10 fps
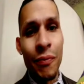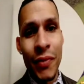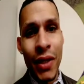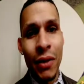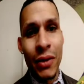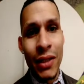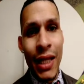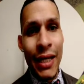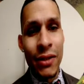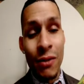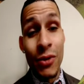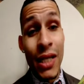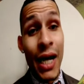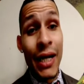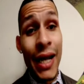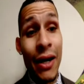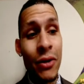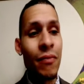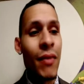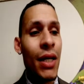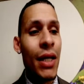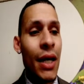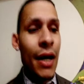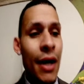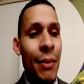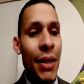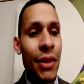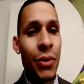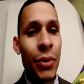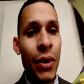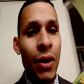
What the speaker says: Clans almost die down, and through it all,